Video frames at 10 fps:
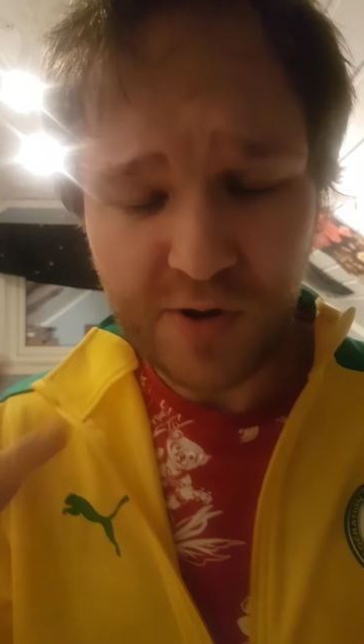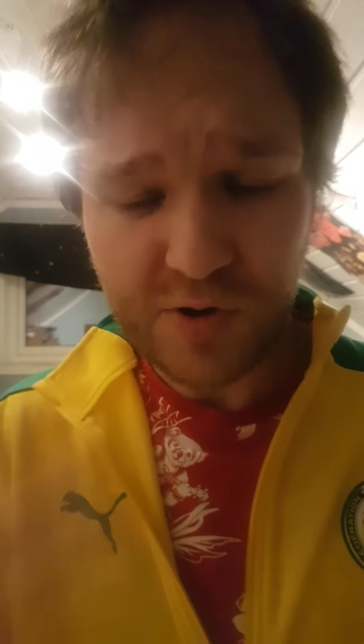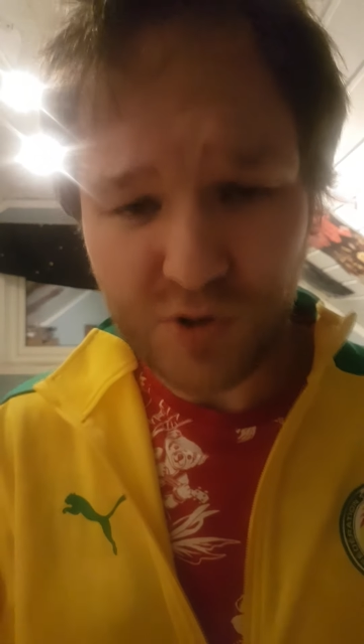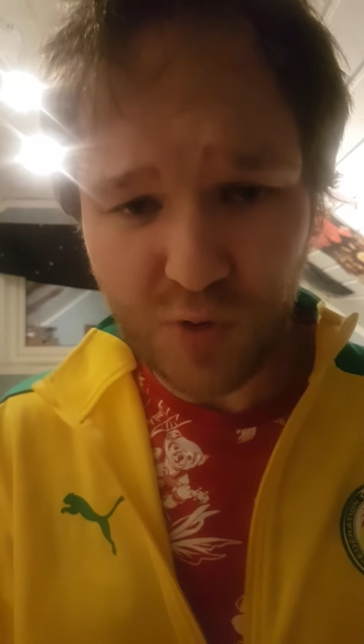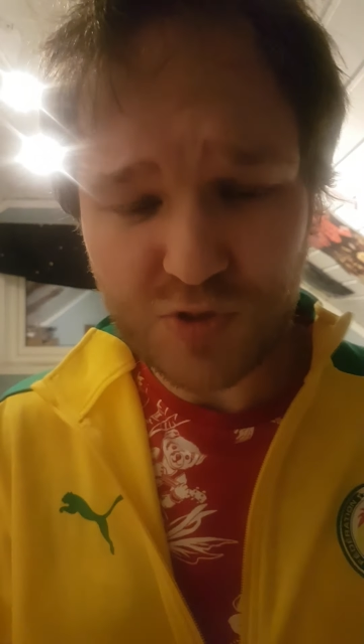
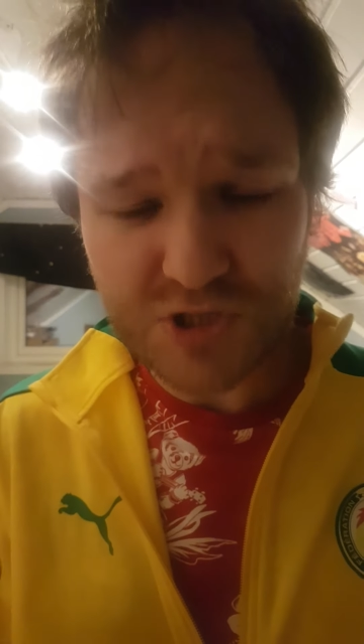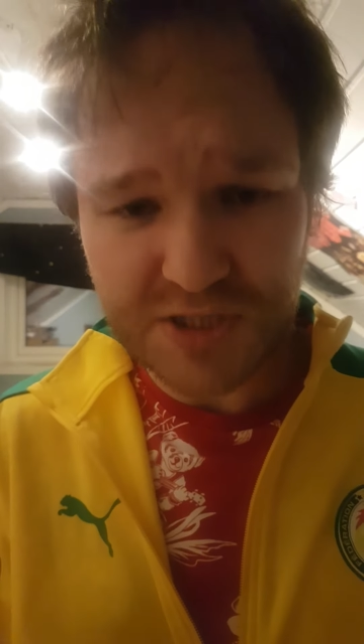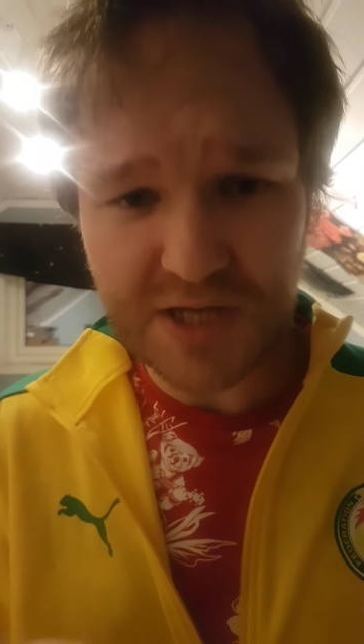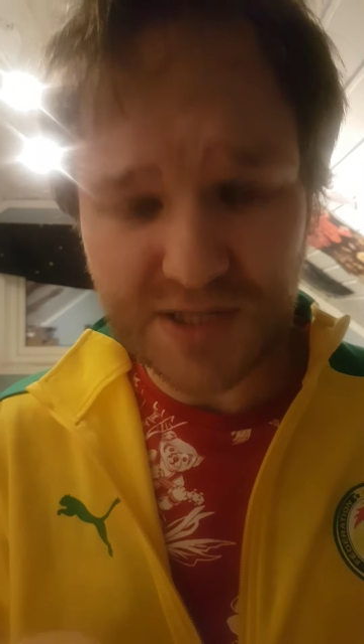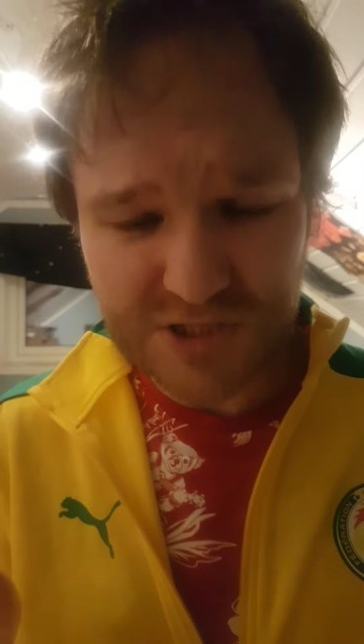goes
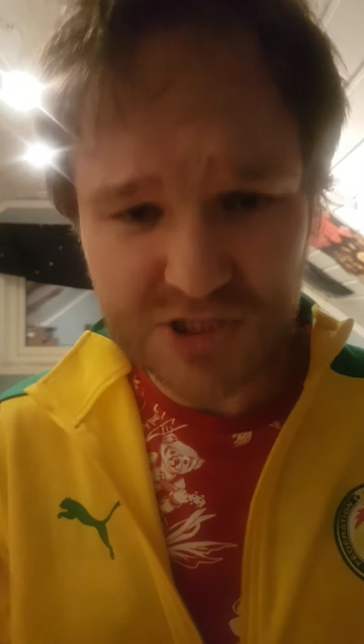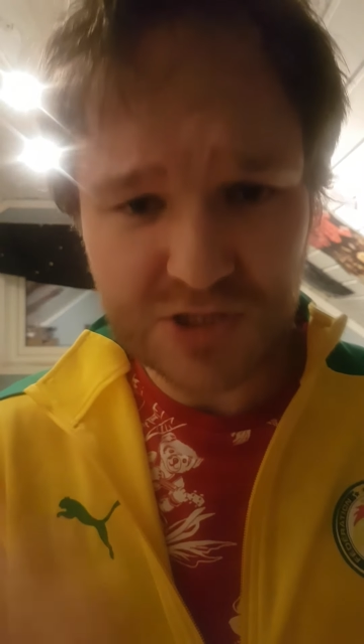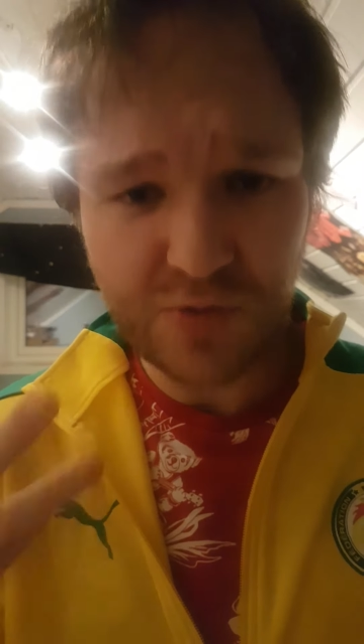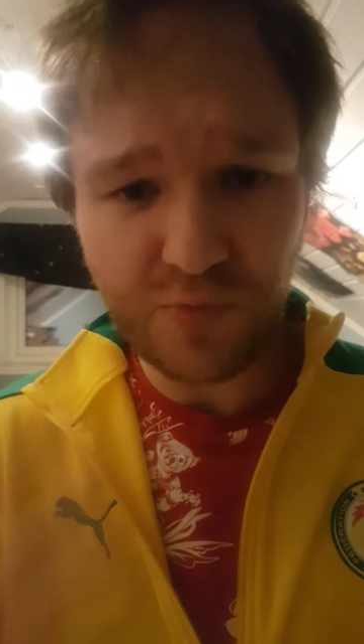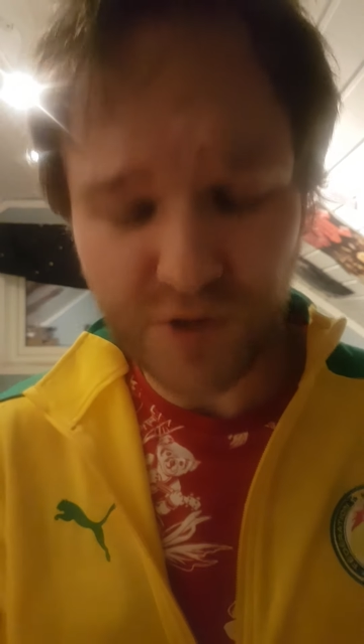against
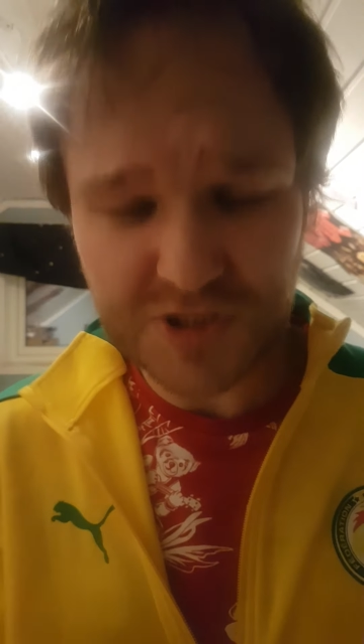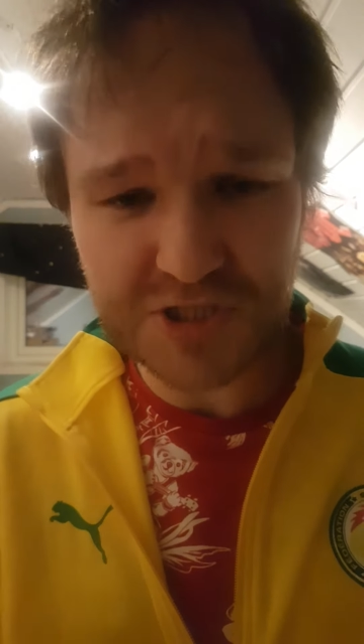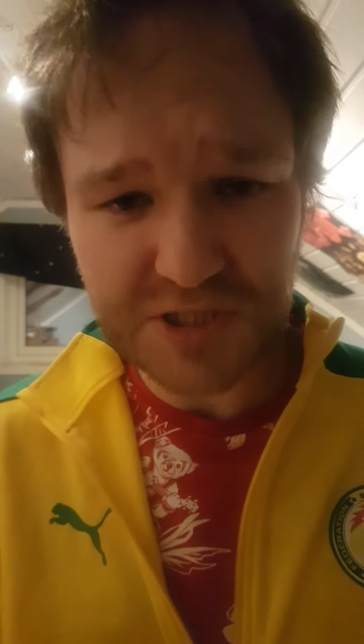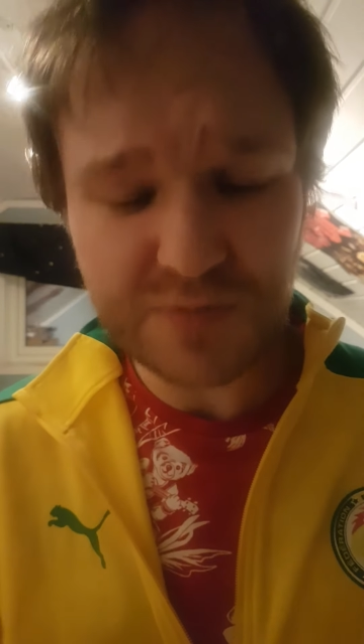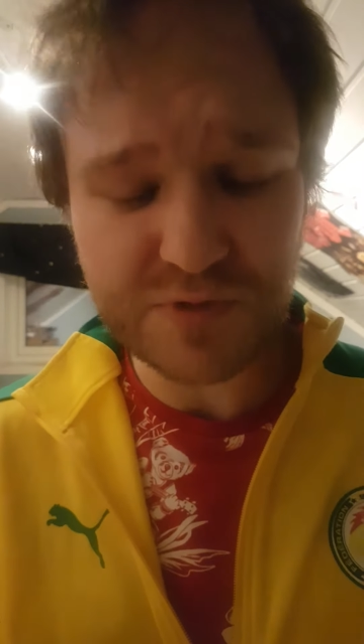
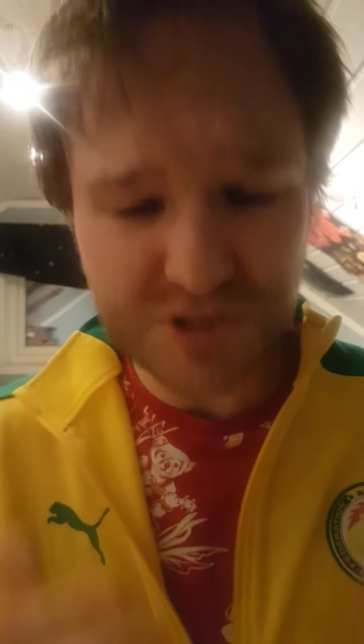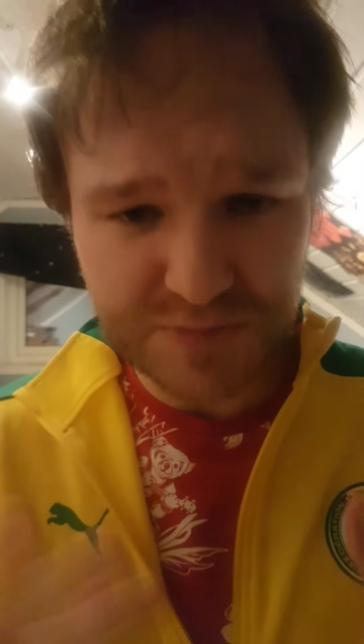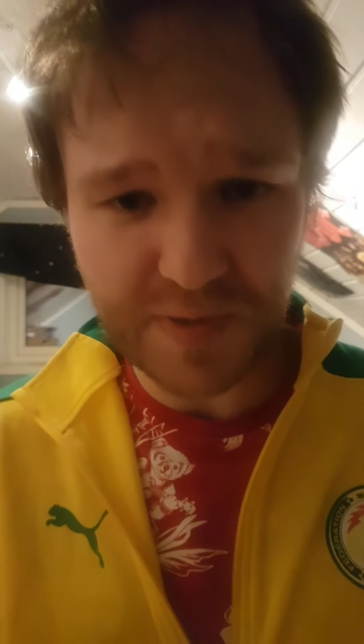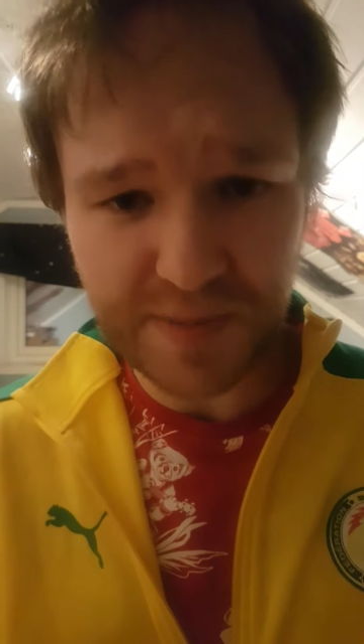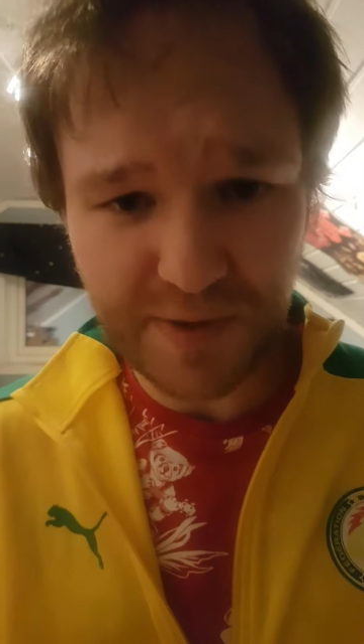Rusty, which is
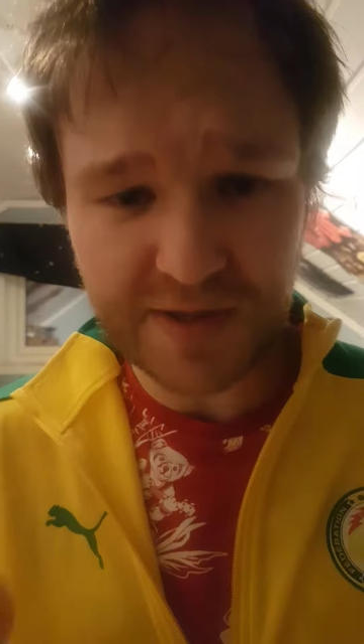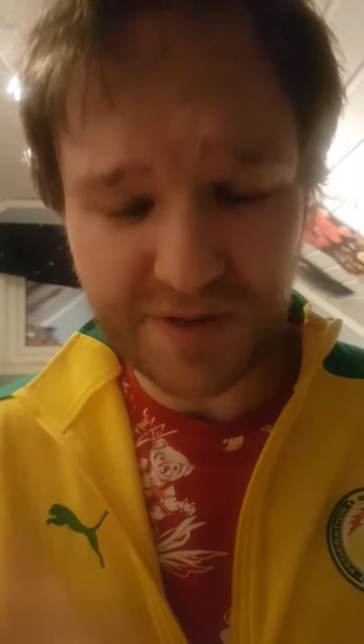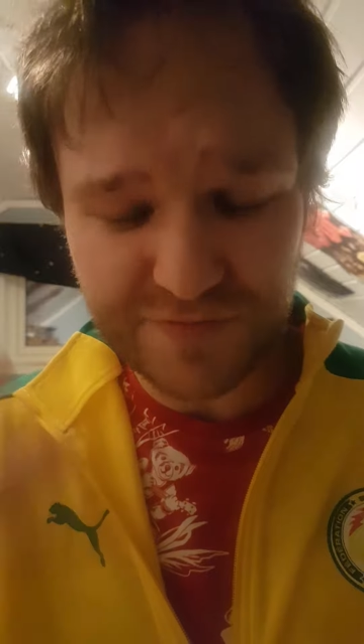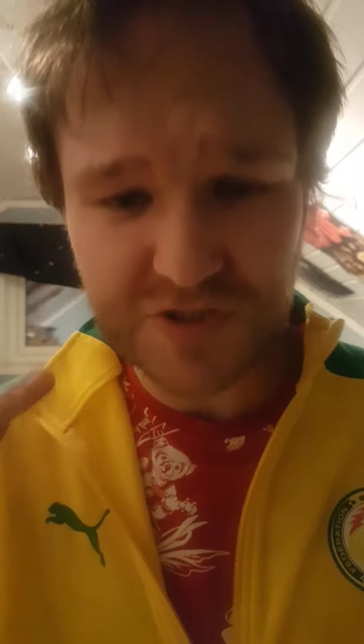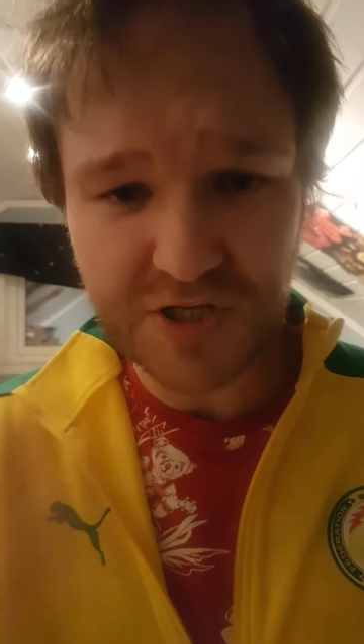played by
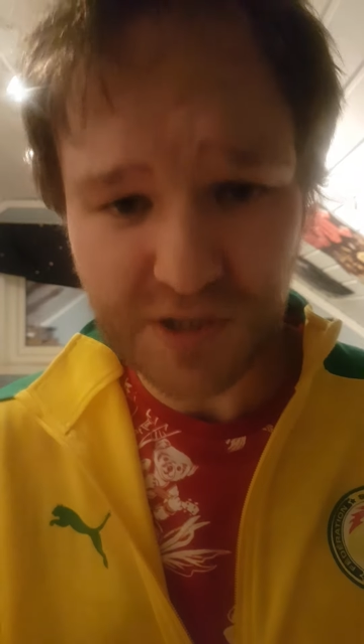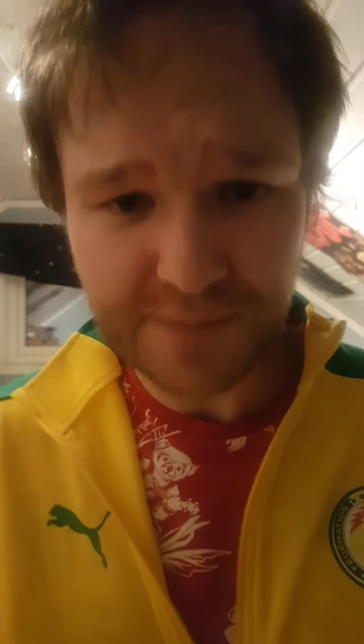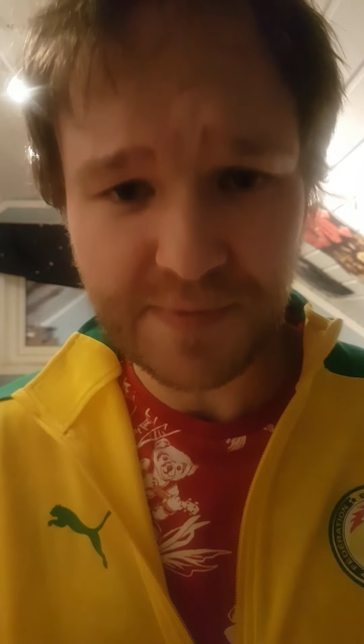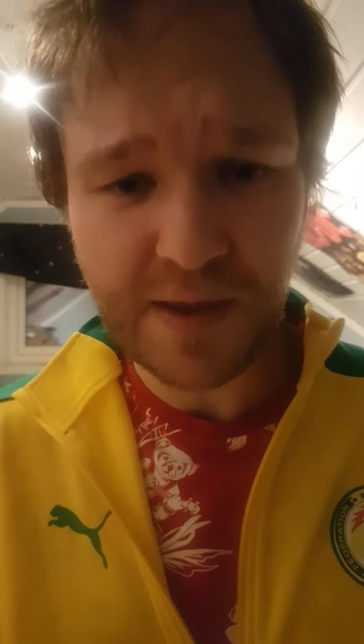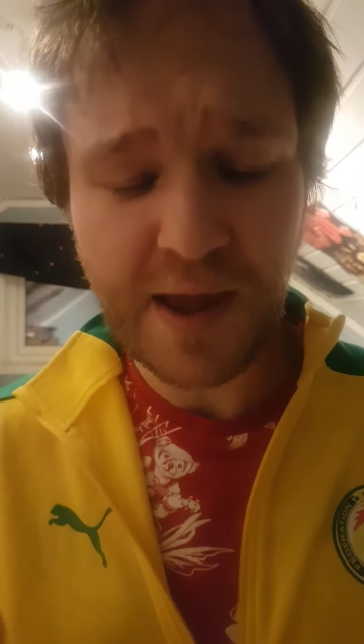Kiefer Sutherland,